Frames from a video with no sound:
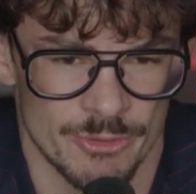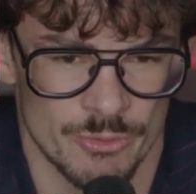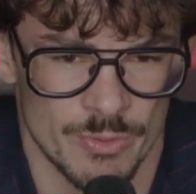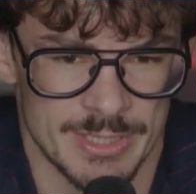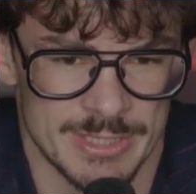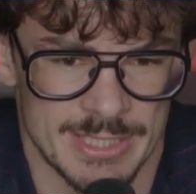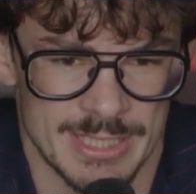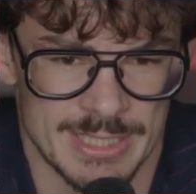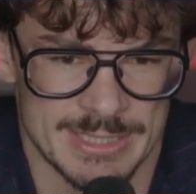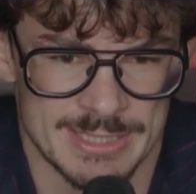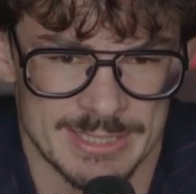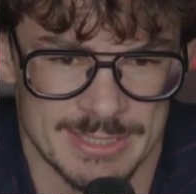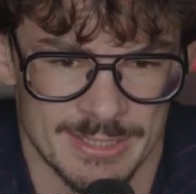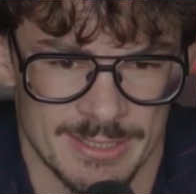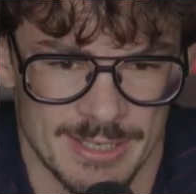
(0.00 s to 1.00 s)

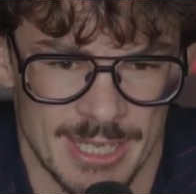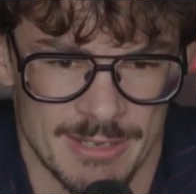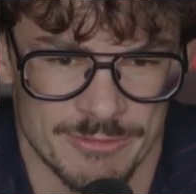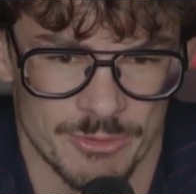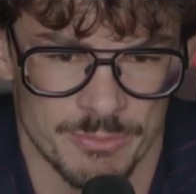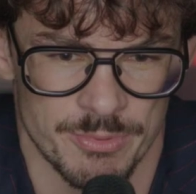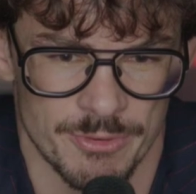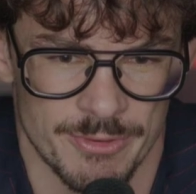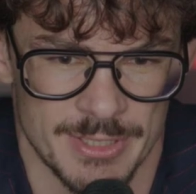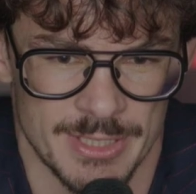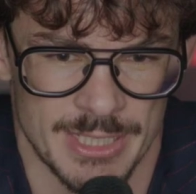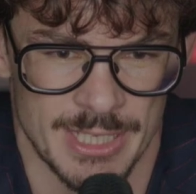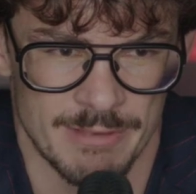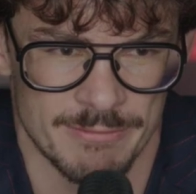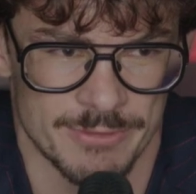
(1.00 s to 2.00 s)
greatest after
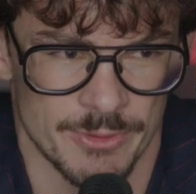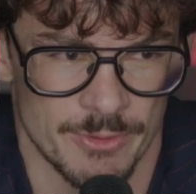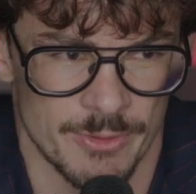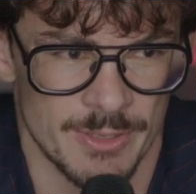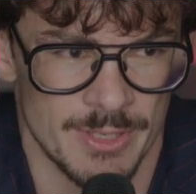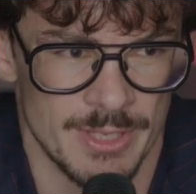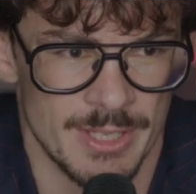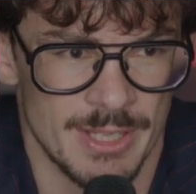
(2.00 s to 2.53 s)
party after